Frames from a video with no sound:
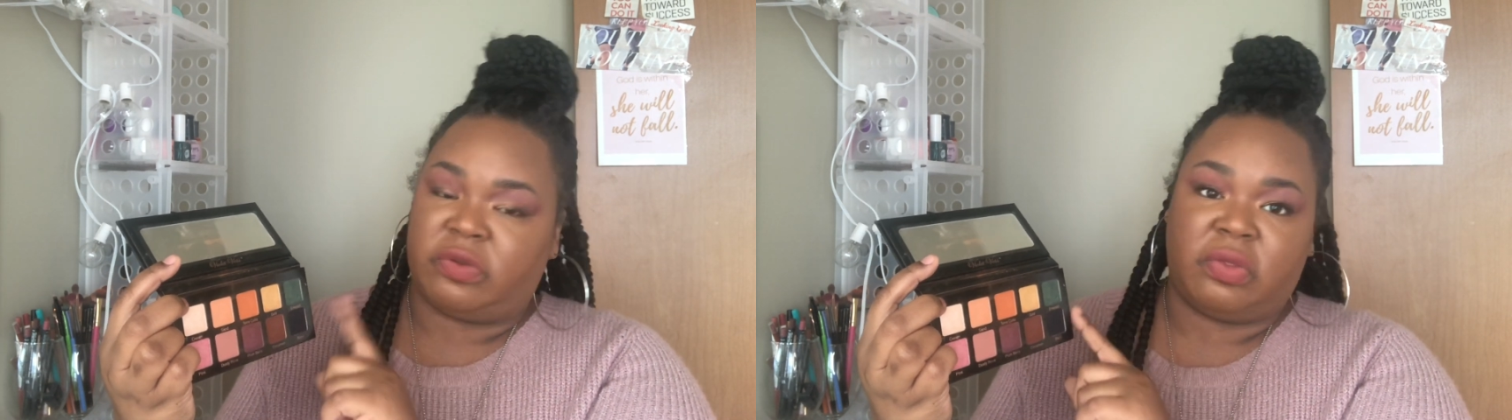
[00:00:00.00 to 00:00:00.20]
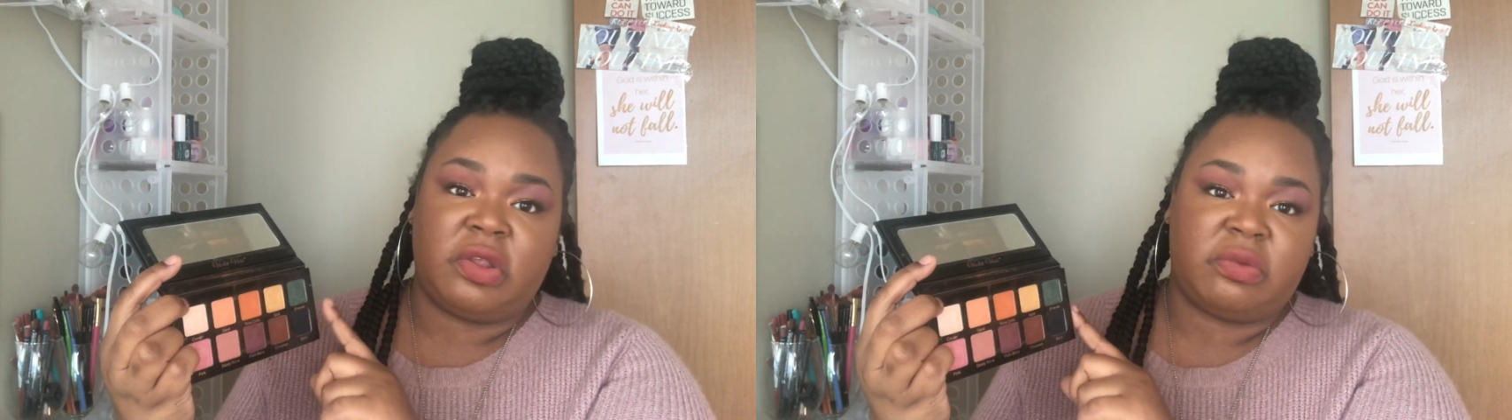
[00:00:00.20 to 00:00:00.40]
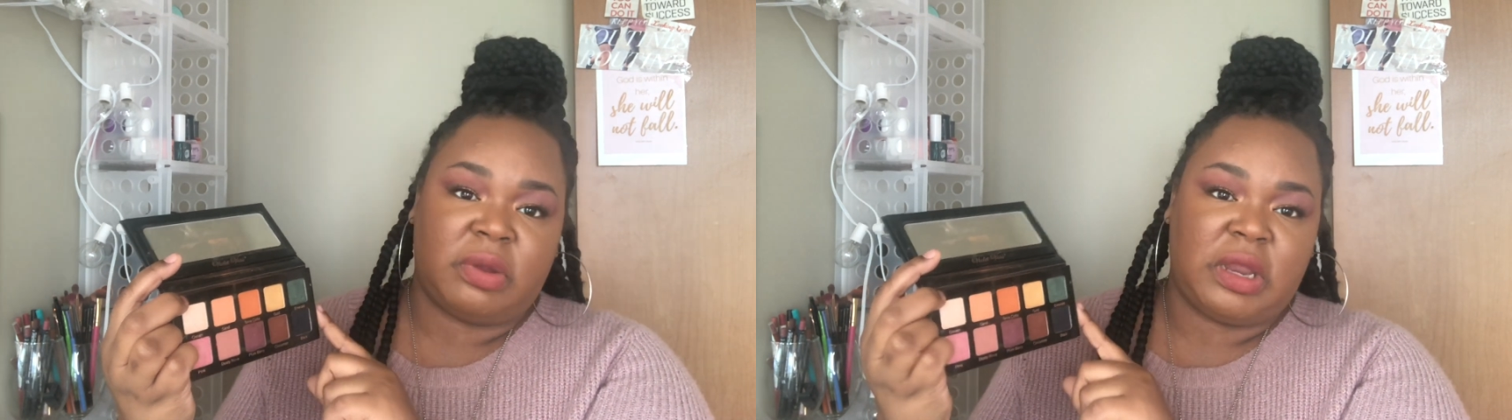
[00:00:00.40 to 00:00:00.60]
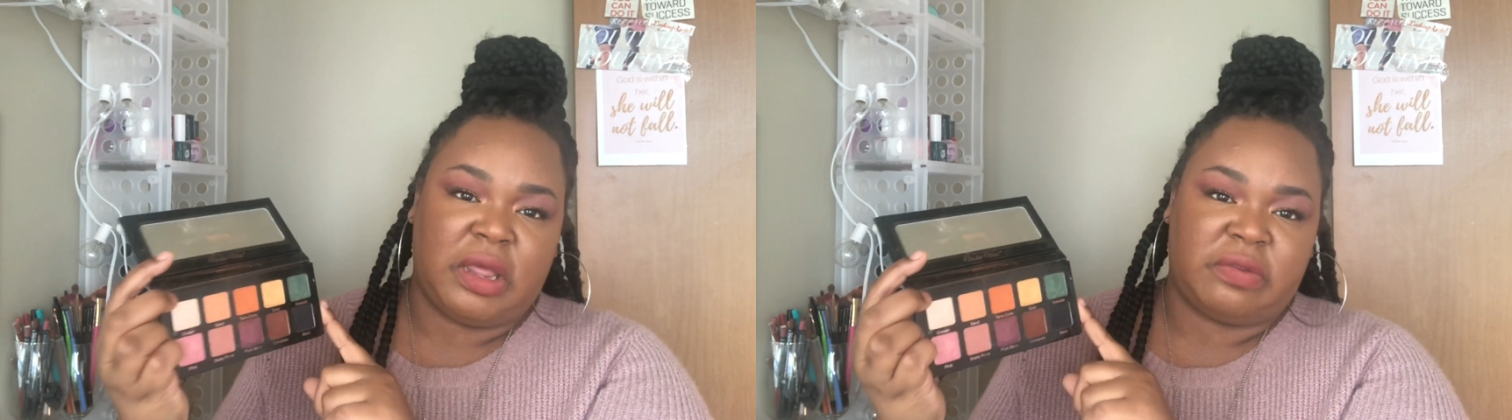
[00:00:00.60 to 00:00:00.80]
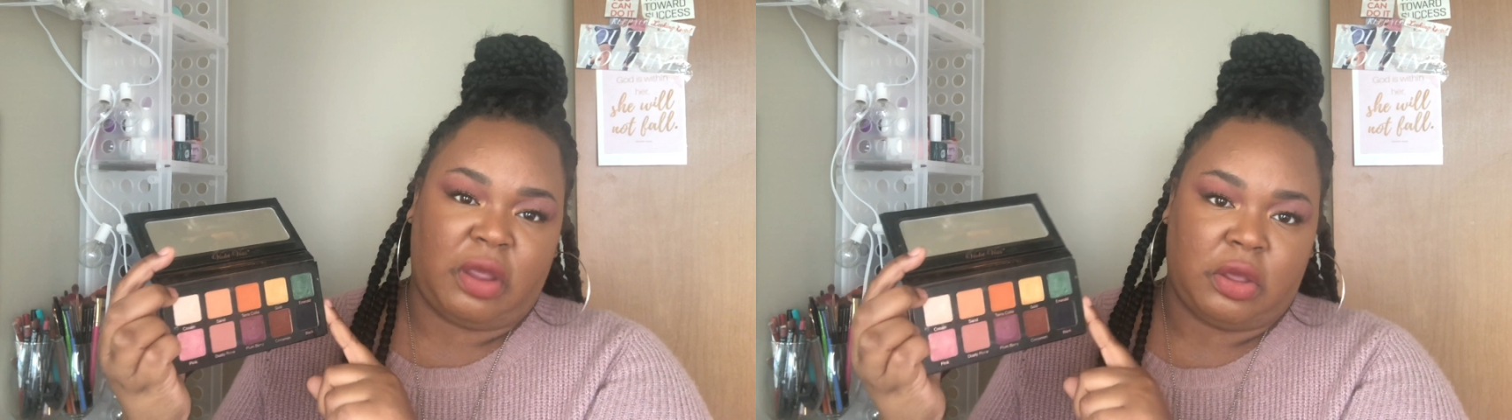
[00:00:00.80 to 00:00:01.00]
So this one
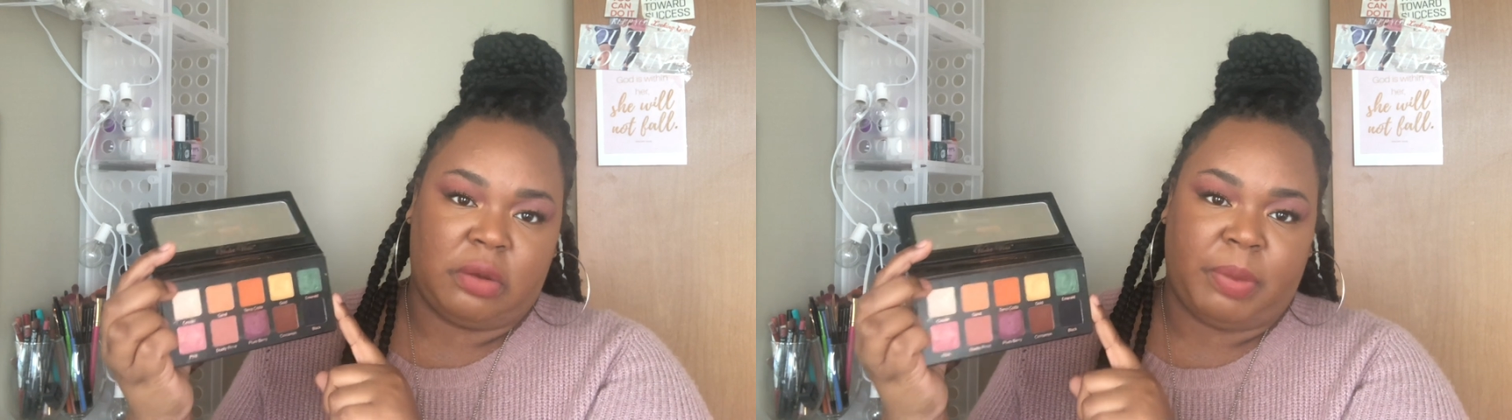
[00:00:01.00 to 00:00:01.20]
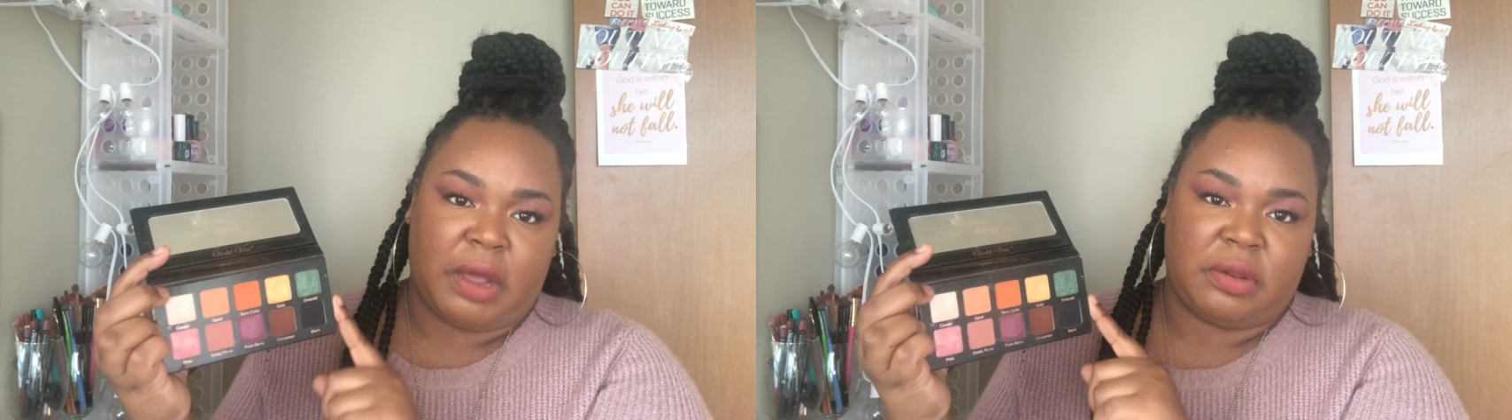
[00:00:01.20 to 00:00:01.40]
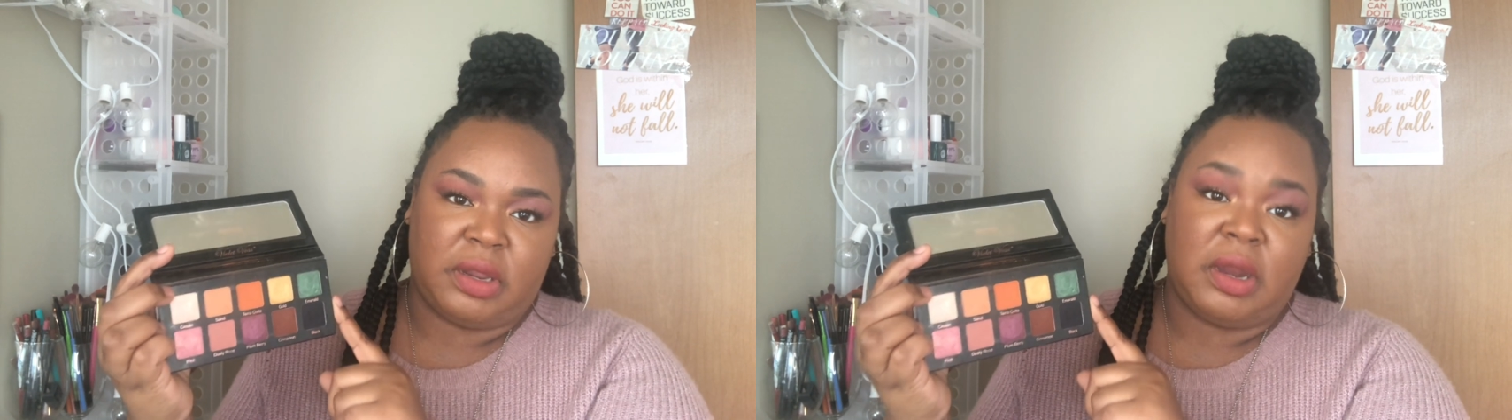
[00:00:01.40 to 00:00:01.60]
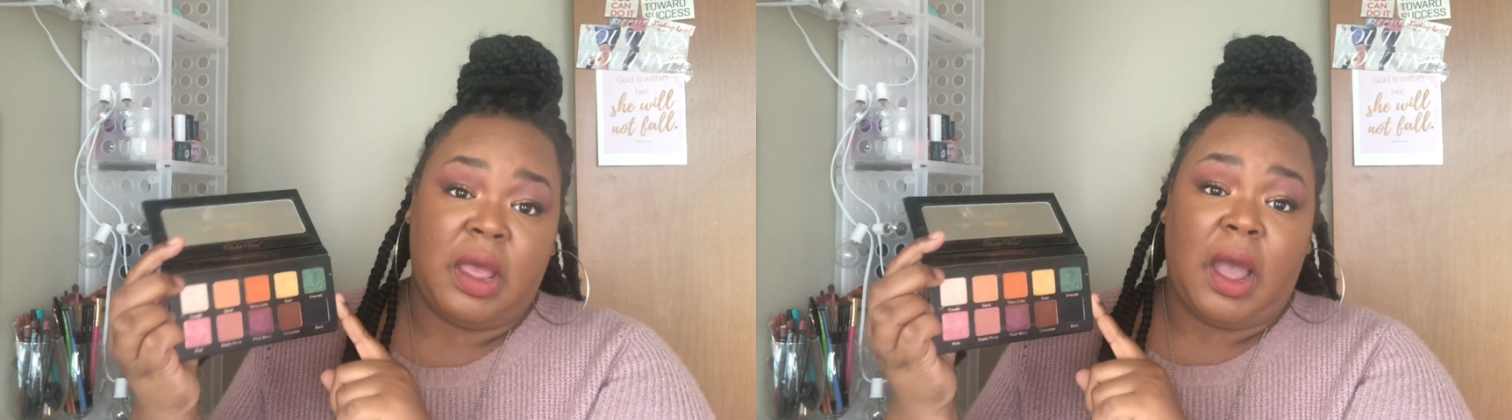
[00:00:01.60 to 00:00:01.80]
is a good palette.